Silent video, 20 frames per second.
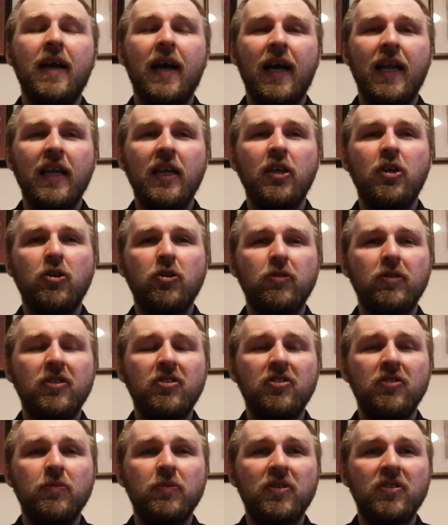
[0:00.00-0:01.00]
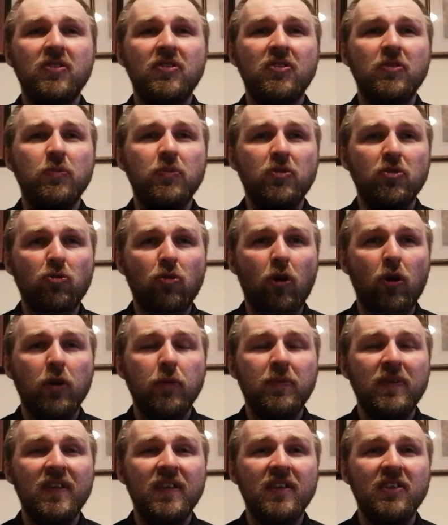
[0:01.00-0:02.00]
and encourage them to
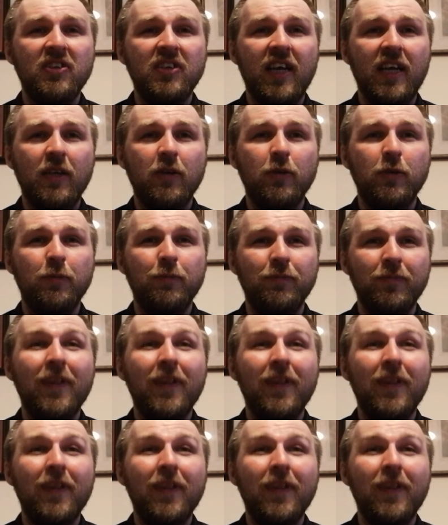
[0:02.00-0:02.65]
subscribe to the channel?